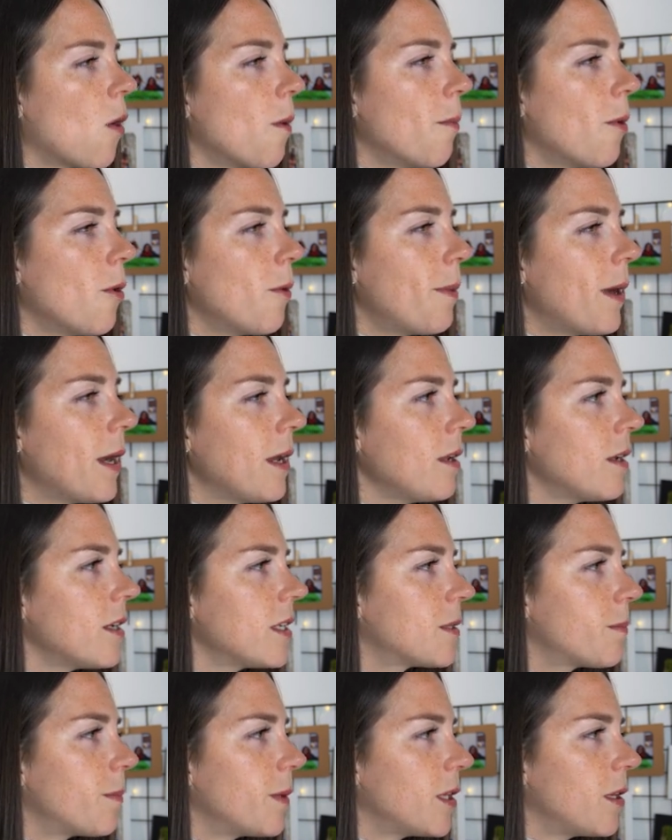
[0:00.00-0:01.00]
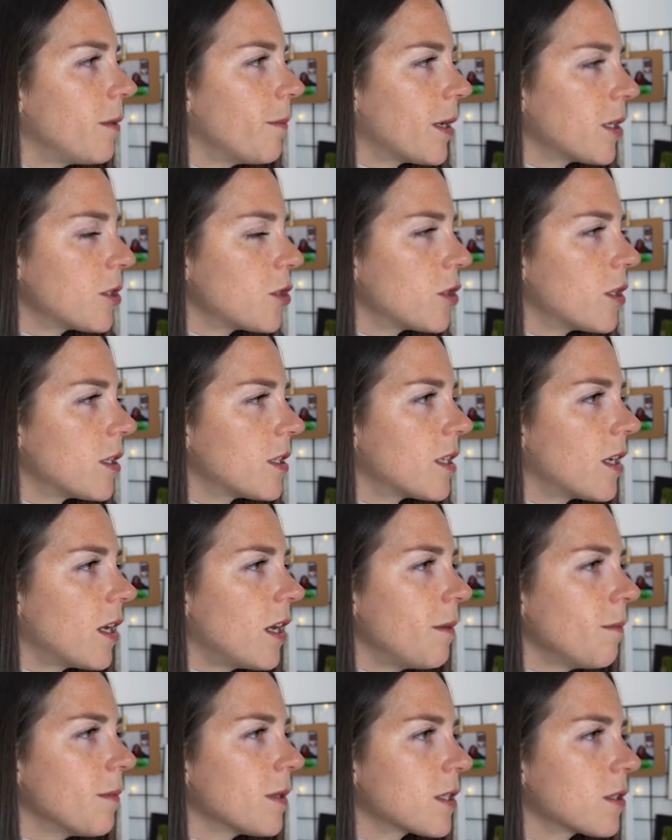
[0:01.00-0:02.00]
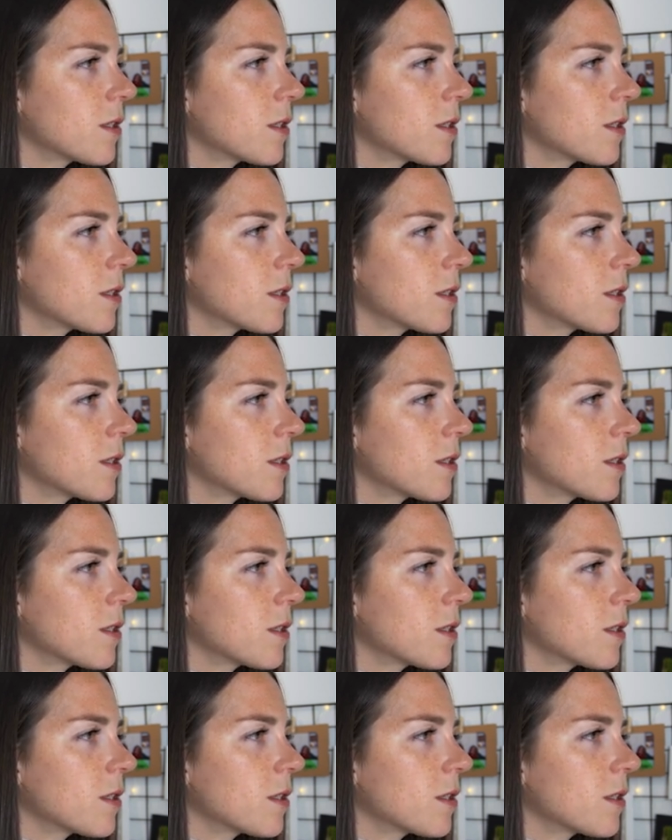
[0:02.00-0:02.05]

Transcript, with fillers: on mobile it's pretty much the same.